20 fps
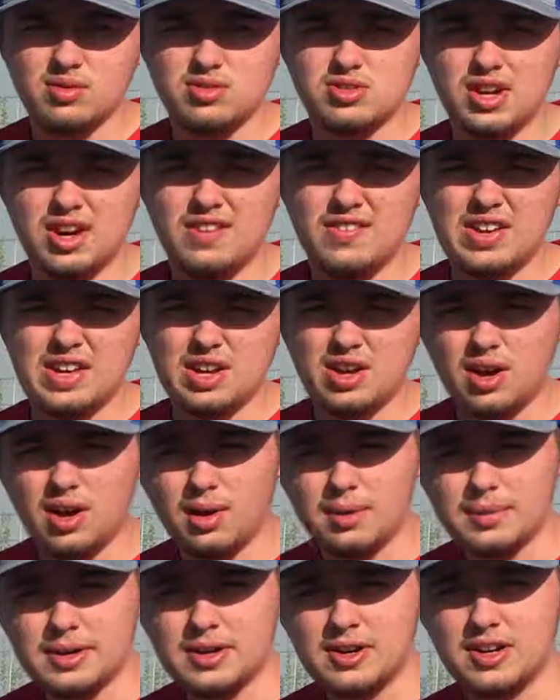driving a
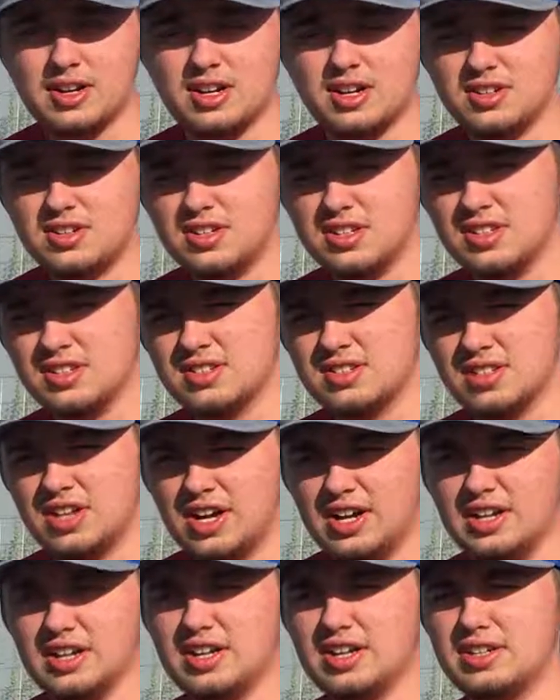hobby grade RC is
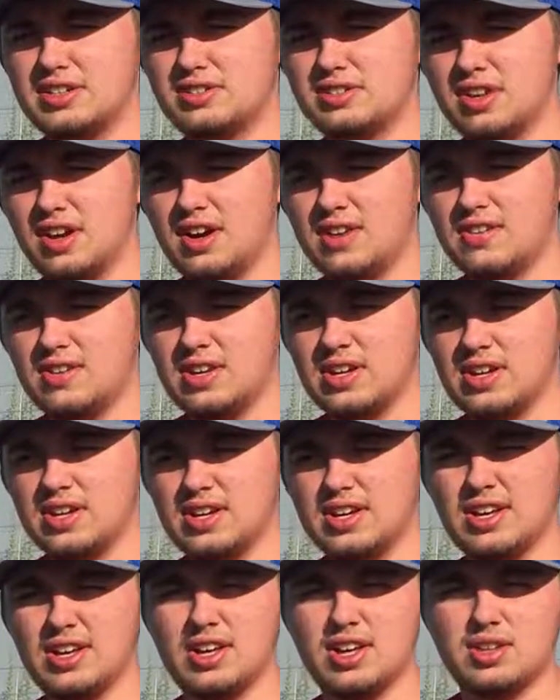not like driving
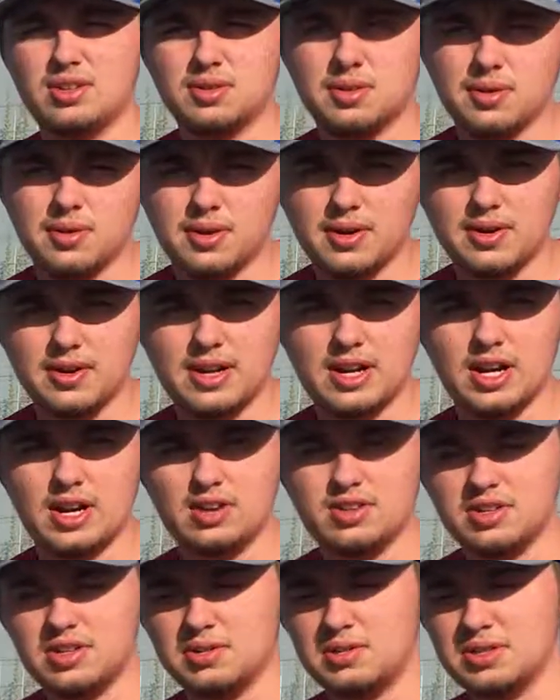a toy grade
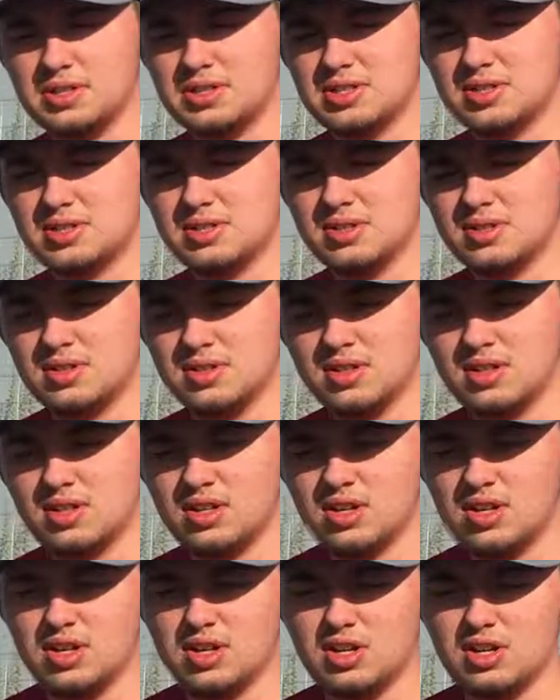RC, which
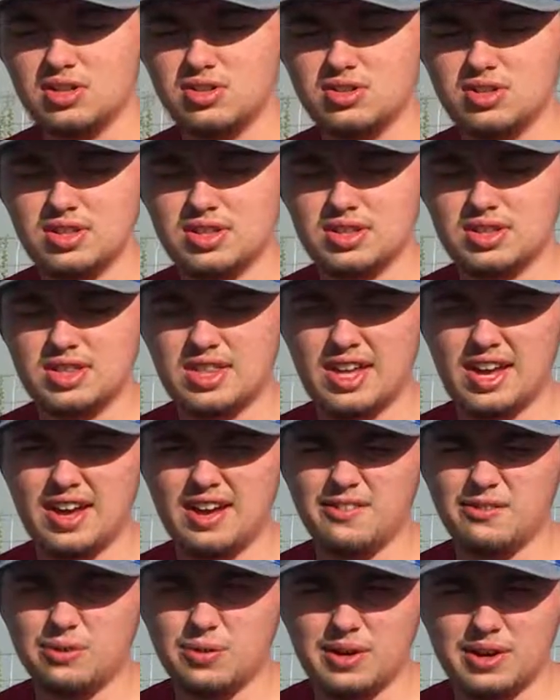usually they
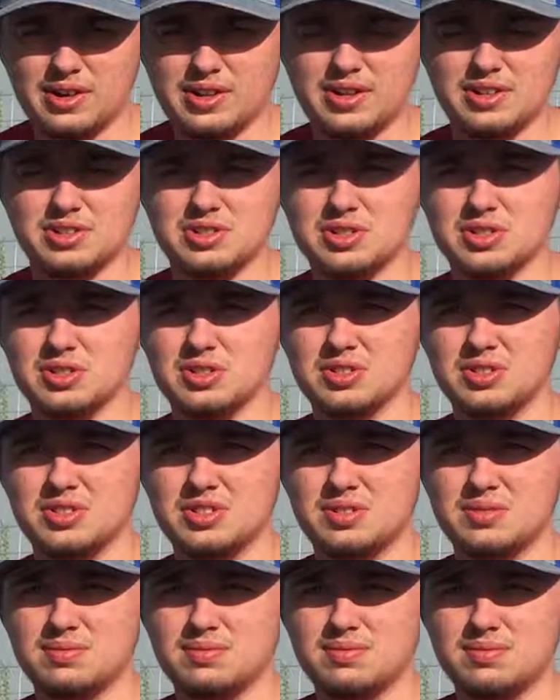have weird controls,
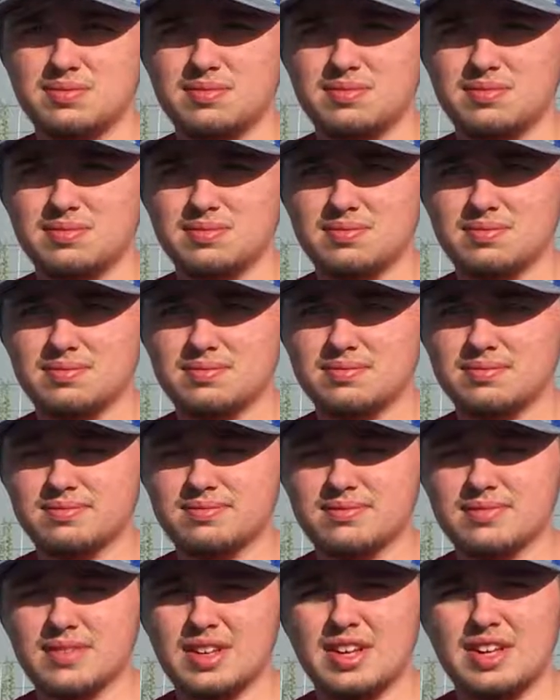or
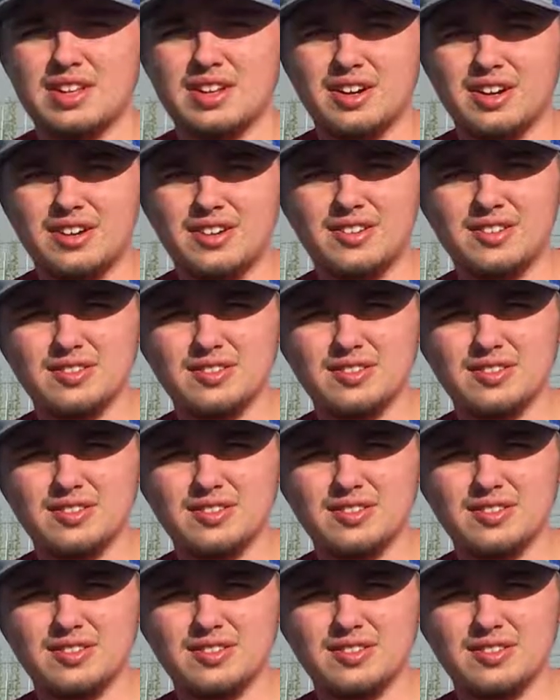they're